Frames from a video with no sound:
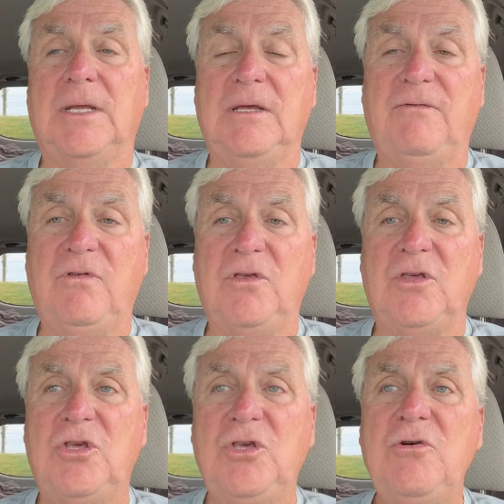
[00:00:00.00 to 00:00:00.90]
If
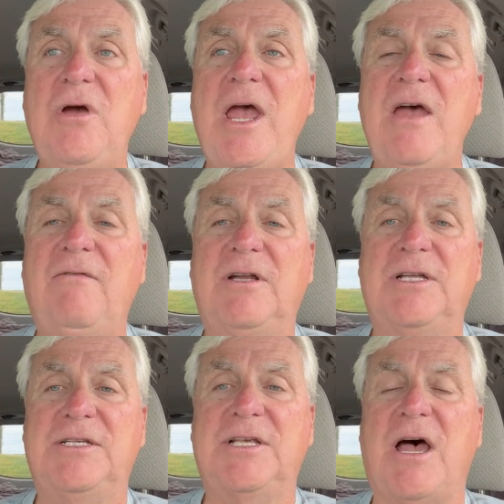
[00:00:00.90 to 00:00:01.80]
you have a
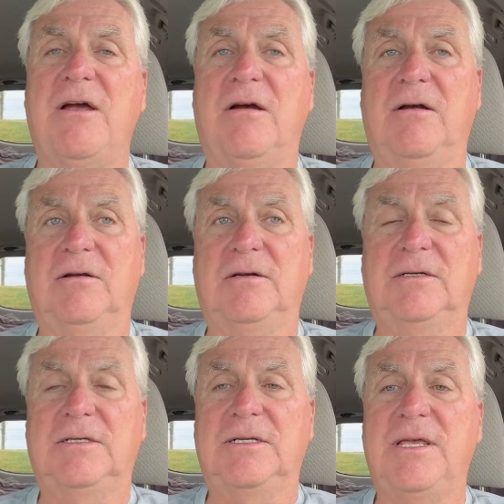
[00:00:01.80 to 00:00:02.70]
desire
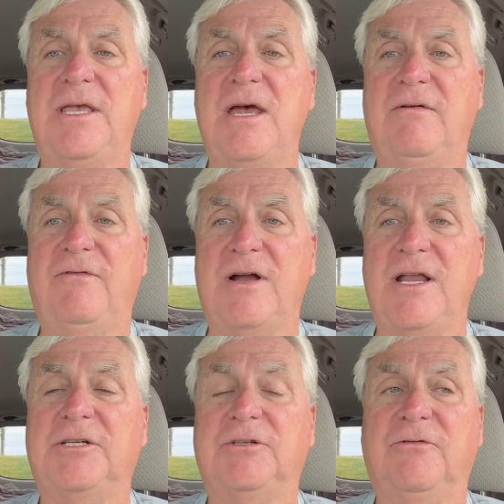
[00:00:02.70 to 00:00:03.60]
to get
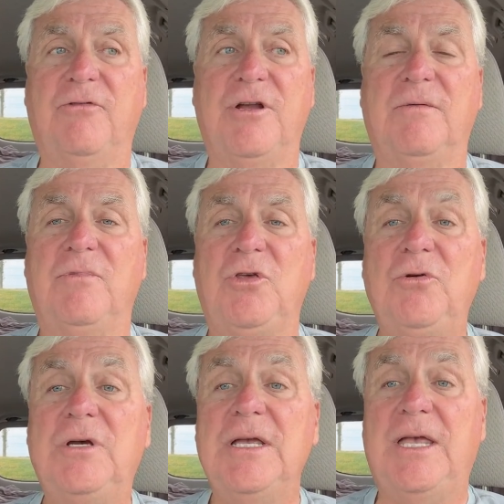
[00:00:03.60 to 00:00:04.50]
financial freedom,
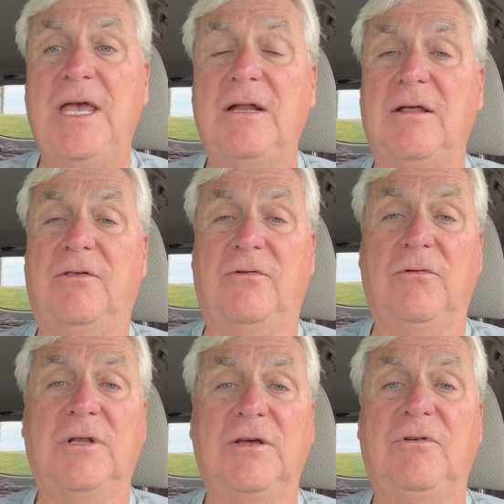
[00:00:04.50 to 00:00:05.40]
you can get it
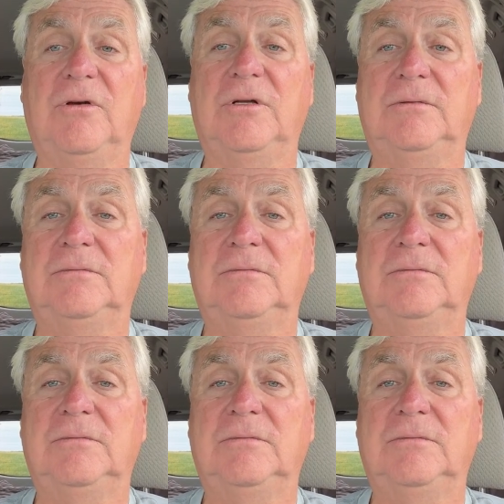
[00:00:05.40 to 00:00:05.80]
through Live Good.